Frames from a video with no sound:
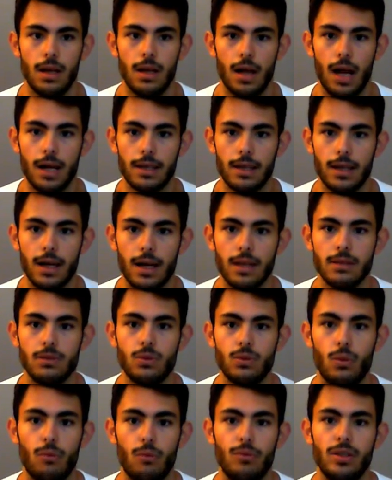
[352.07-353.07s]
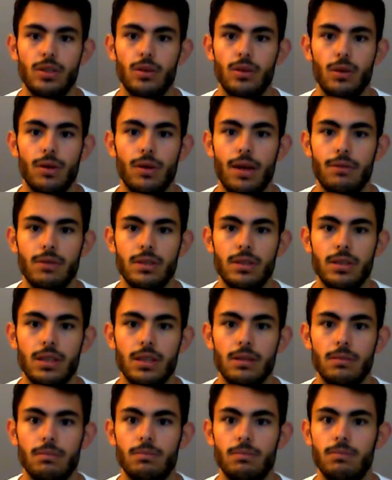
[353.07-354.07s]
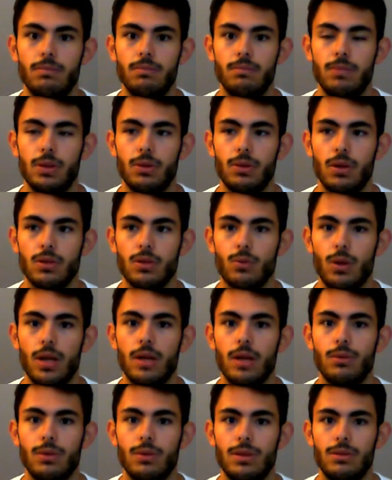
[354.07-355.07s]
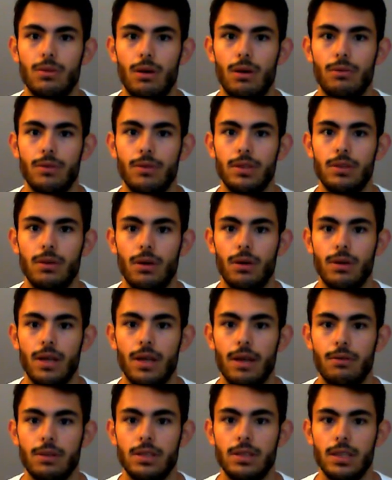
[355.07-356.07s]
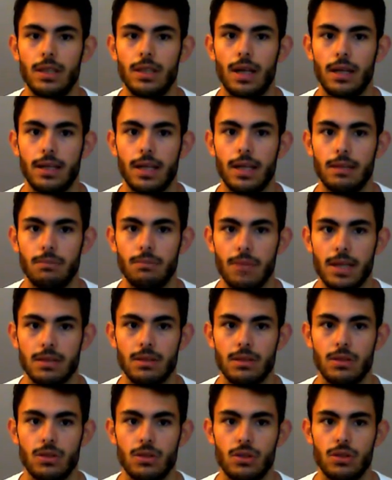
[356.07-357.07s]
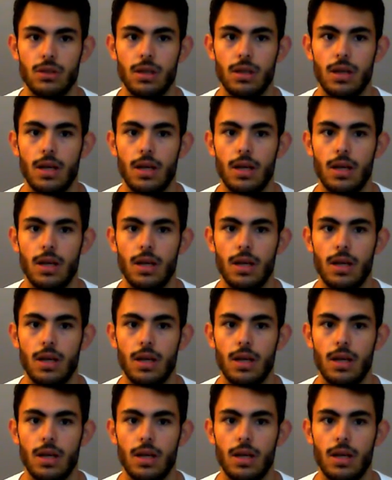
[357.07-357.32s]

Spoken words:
I can't do a video on everything, because when I would do a video on everything I get messaged.